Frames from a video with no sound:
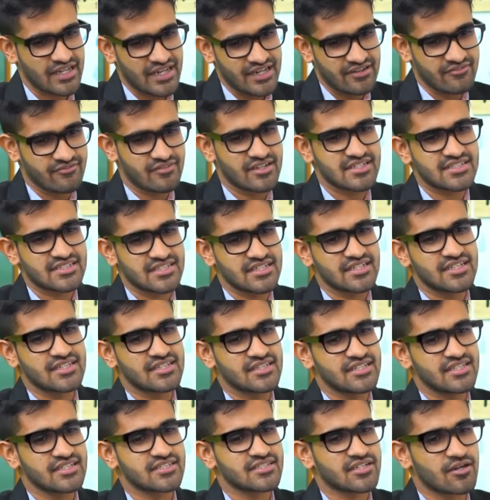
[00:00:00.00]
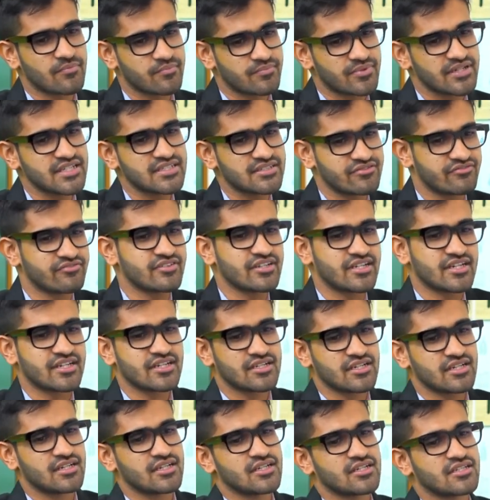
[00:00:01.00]
investing in these companies? If we
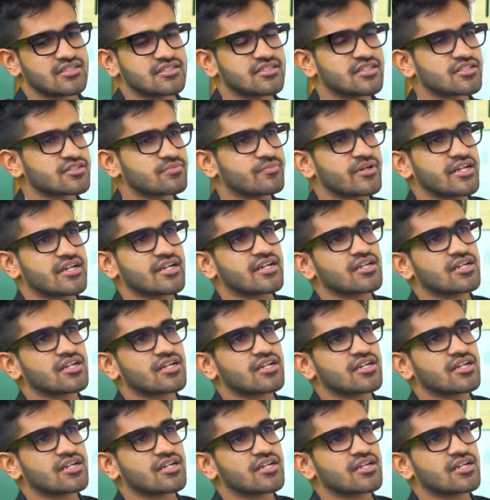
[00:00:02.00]
can just break